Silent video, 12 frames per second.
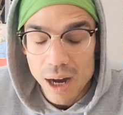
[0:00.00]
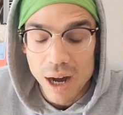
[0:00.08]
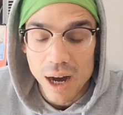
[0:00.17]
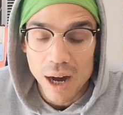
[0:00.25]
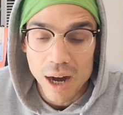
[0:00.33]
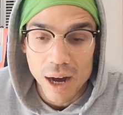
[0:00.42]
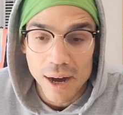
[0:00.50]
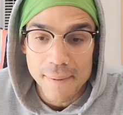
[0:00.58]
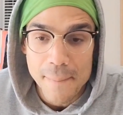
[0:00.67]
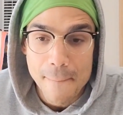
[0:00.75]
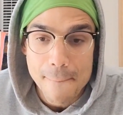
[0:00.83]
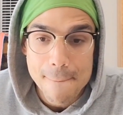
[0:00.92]

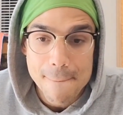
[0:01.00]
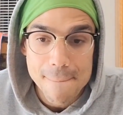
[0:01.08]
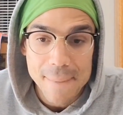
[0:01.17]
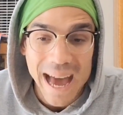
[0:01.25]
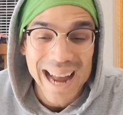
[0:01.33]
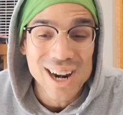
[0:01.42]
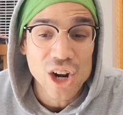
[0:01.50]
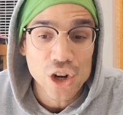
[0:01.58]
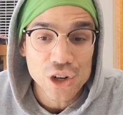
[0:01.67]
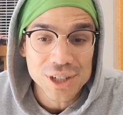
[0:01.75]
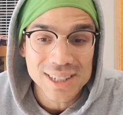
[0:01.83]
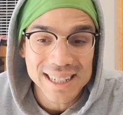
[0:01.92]
I
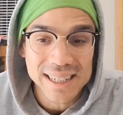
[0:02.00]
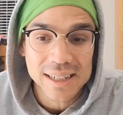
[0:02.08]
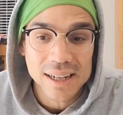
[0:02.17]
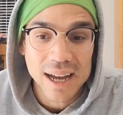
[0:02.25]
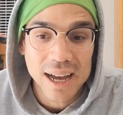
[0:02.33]
learned it,